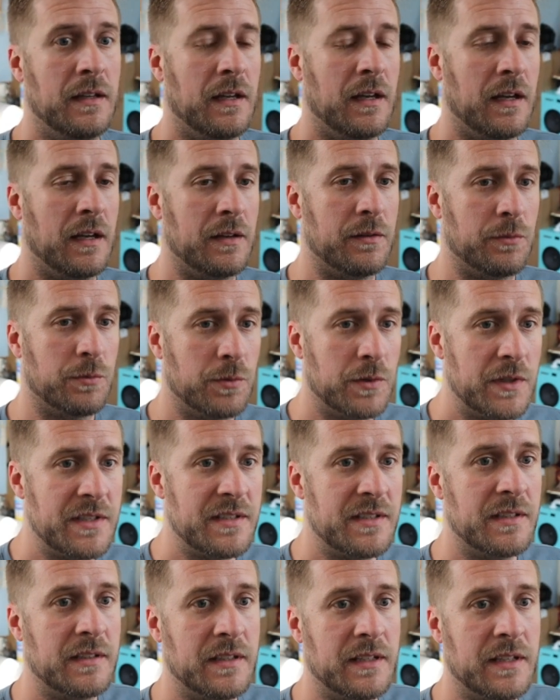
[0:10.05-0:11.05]
I
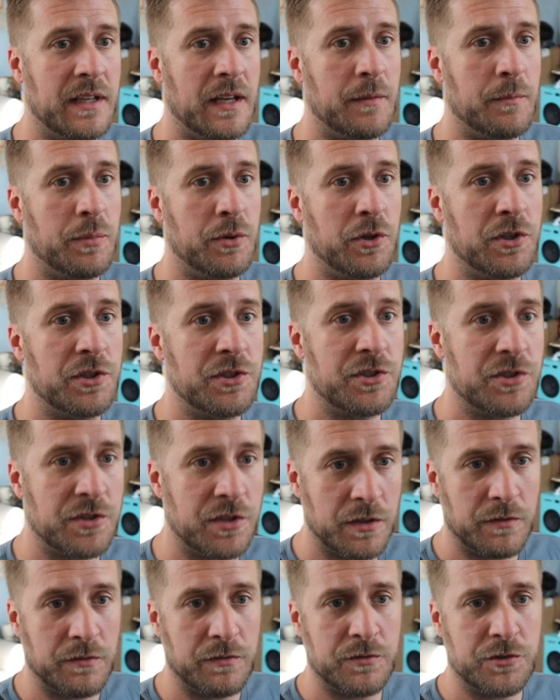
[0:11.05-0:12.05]
recently got pushed
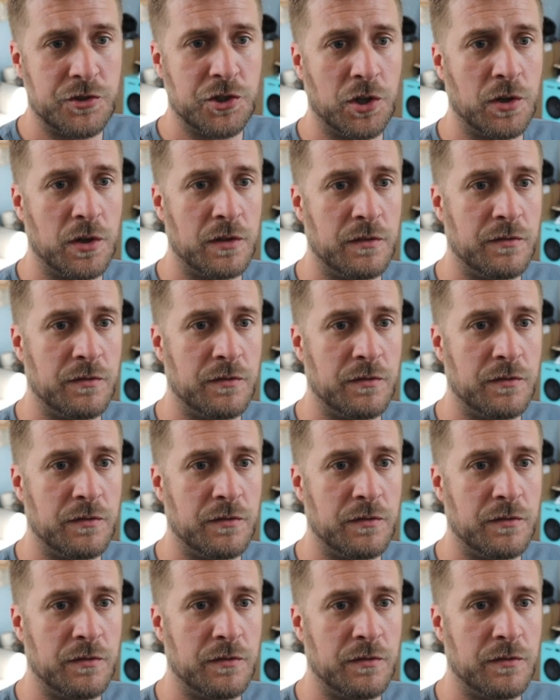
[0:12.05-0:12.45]
chart